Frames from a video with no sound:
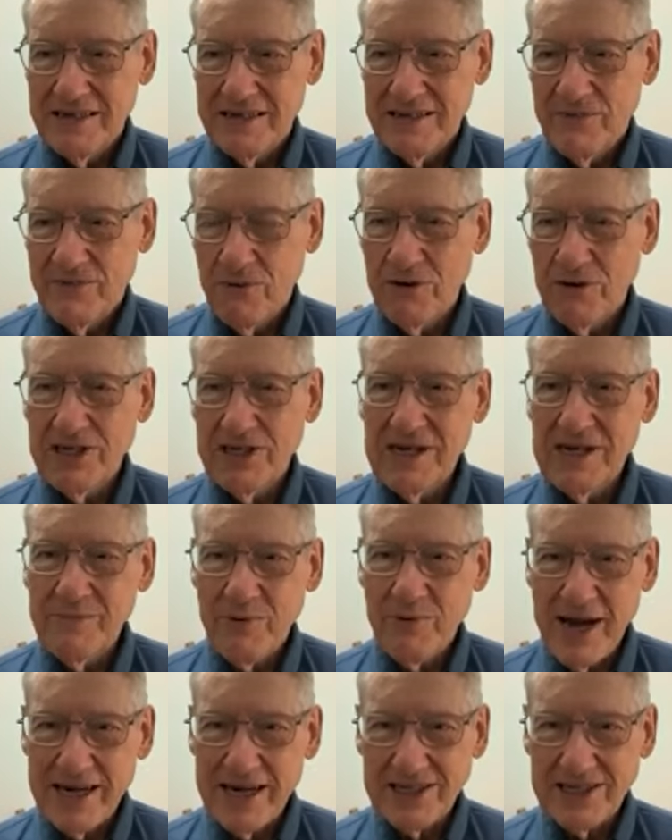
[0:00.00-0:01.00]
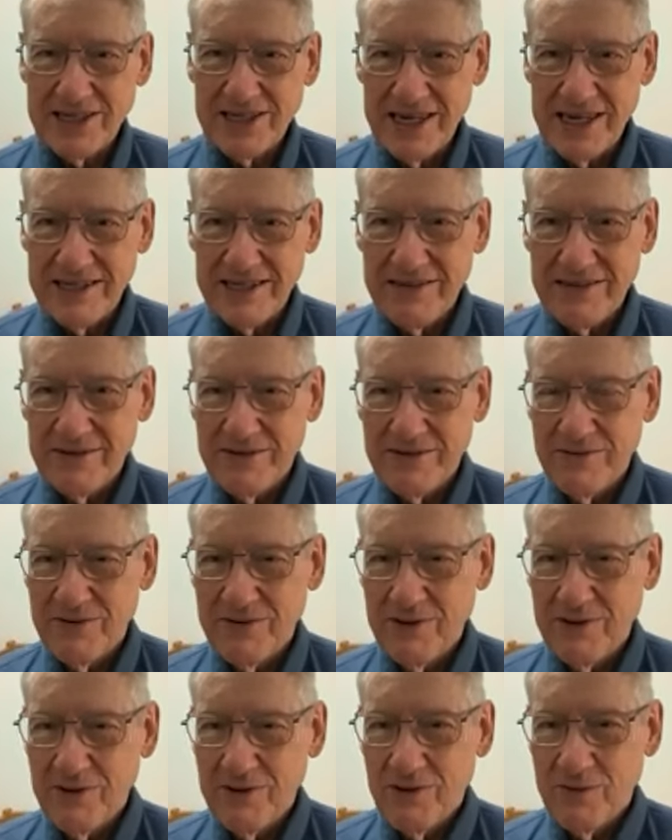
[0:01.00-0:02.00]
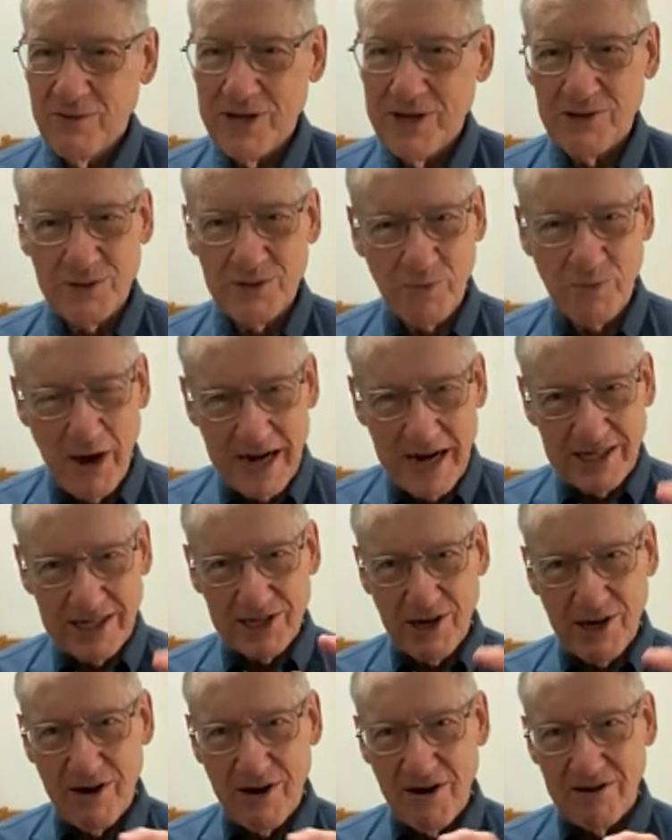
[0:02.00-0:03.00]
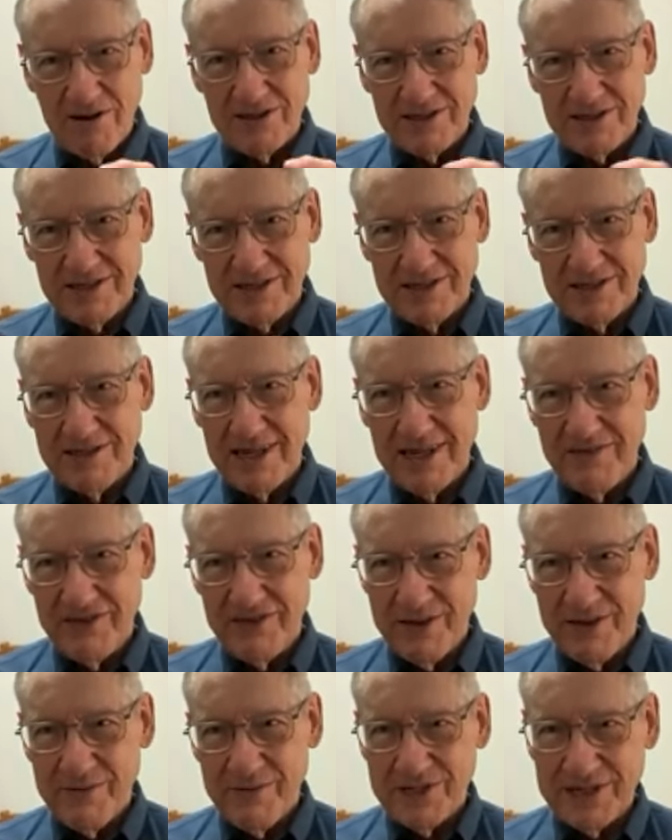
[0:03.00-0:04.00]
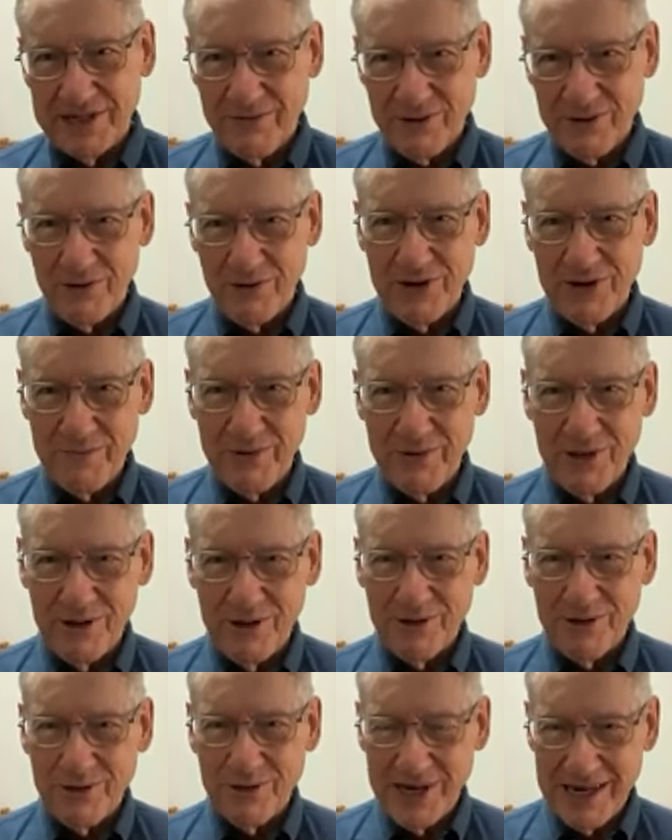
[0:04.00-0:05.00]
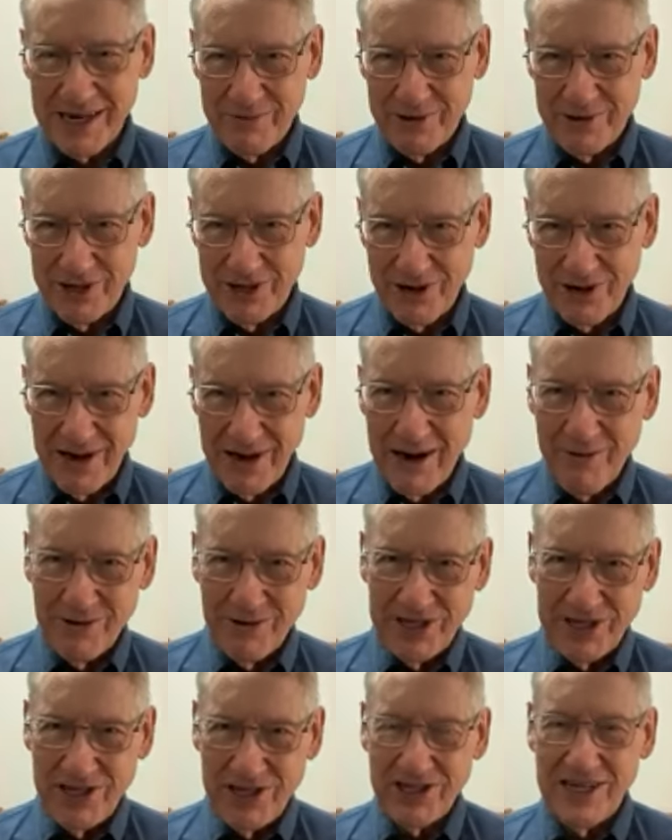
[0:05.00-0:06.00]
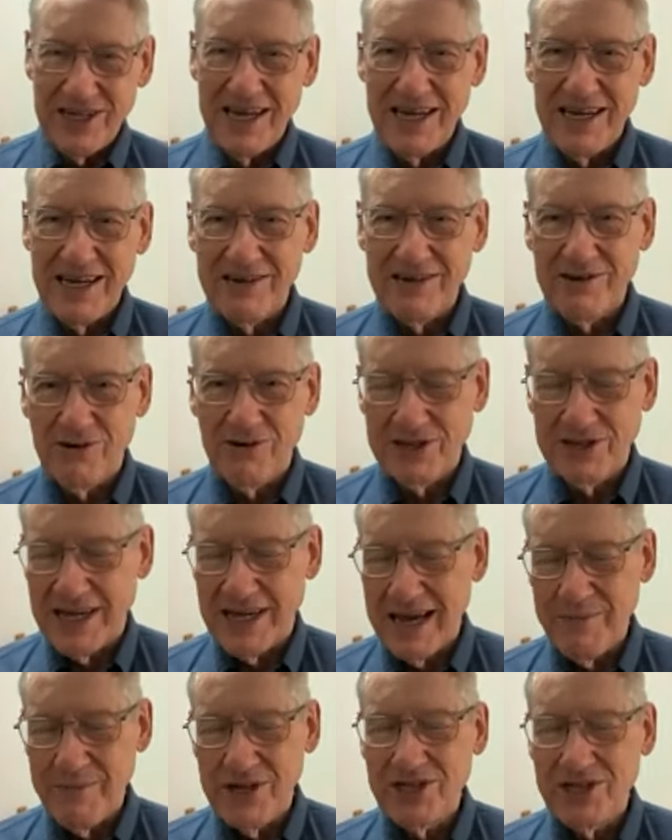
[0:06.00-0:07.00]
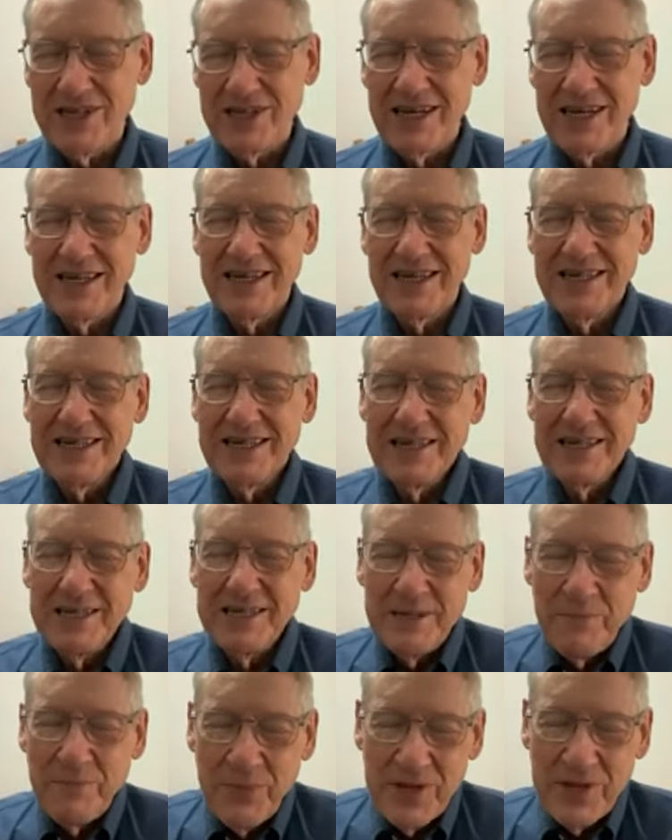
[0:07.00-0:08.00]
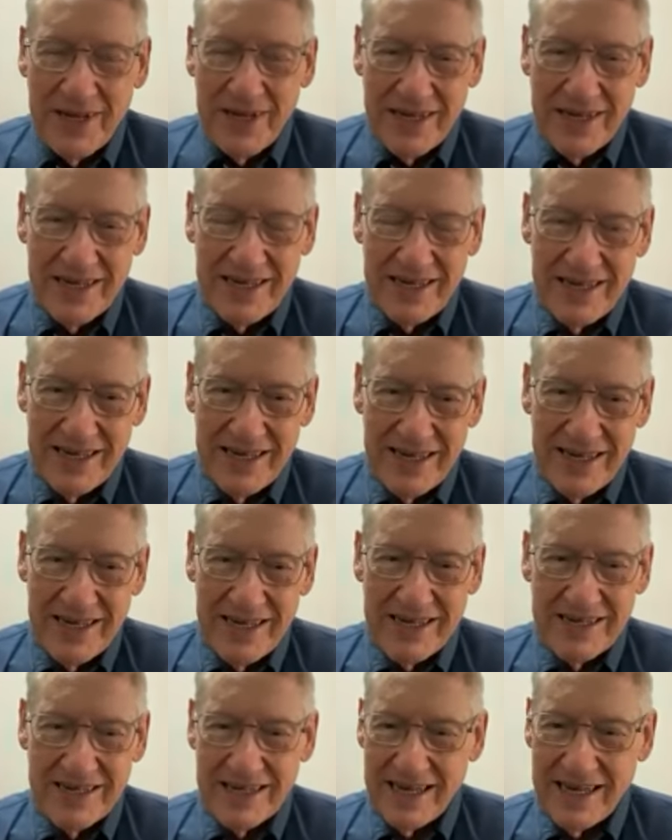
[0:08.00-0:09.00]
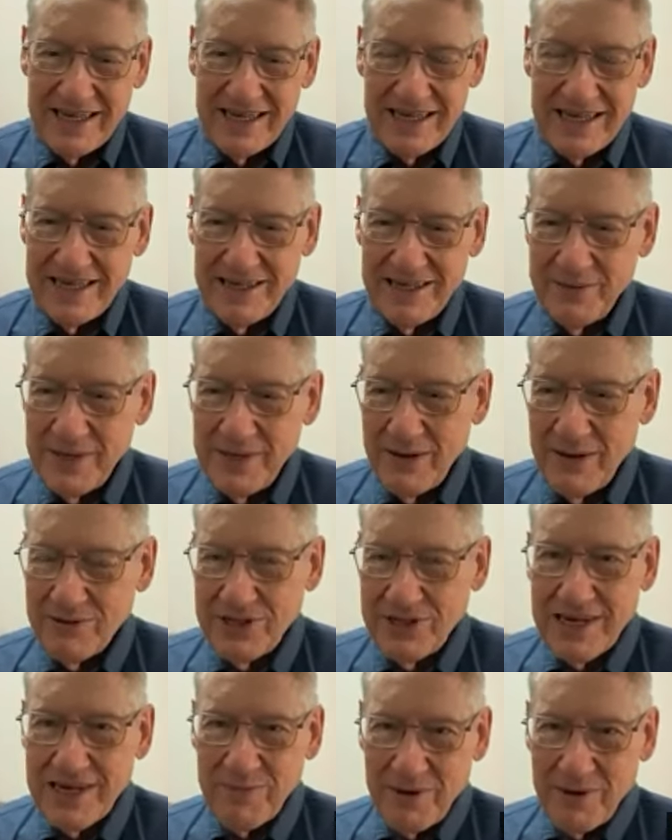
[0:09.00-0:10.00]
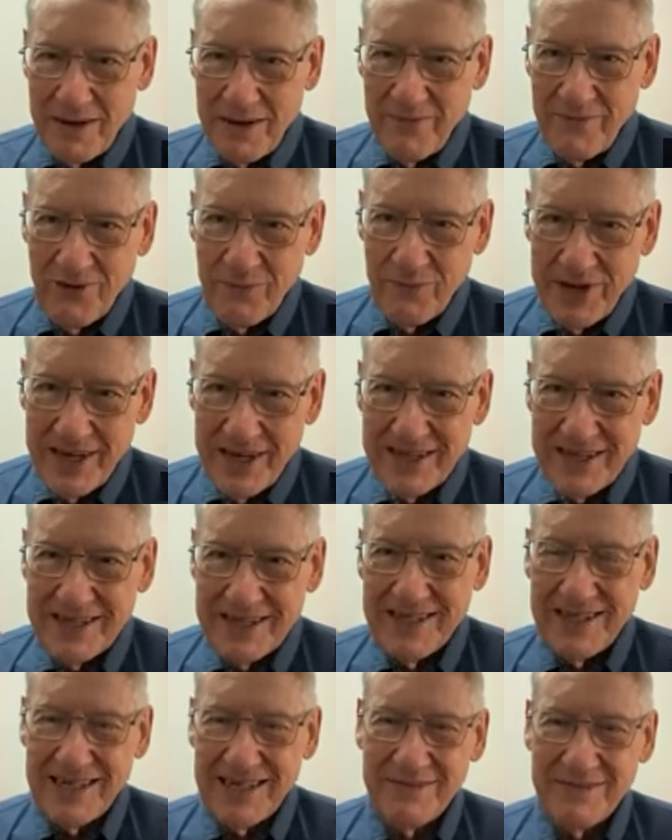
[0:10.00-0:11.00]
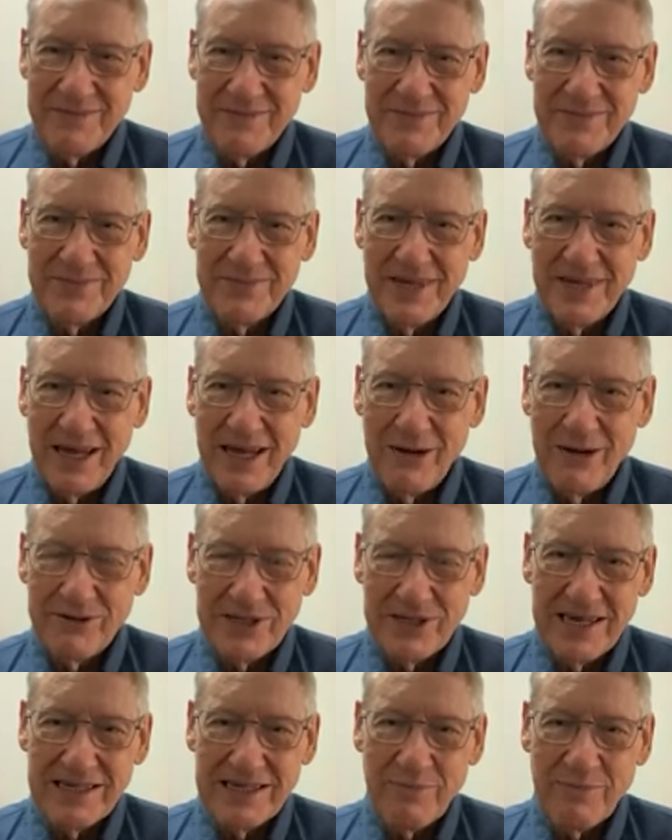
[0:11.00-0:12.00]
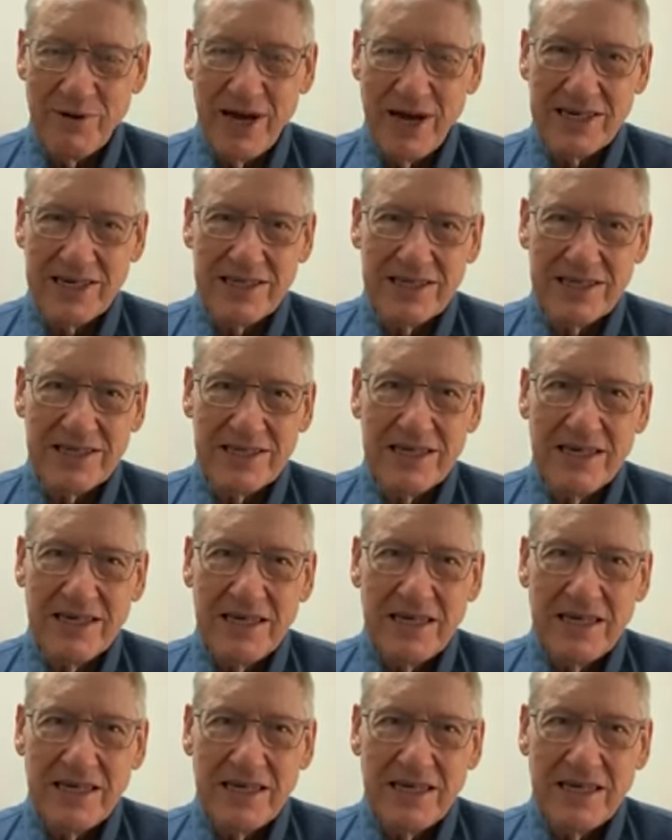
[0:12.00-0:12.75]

forced into practicing. We had those practice cards. If anyone's ever grown up with those, we had to put your hours each day and uh-huh. time each and that was not a problem for me. Um, I always liked to practice.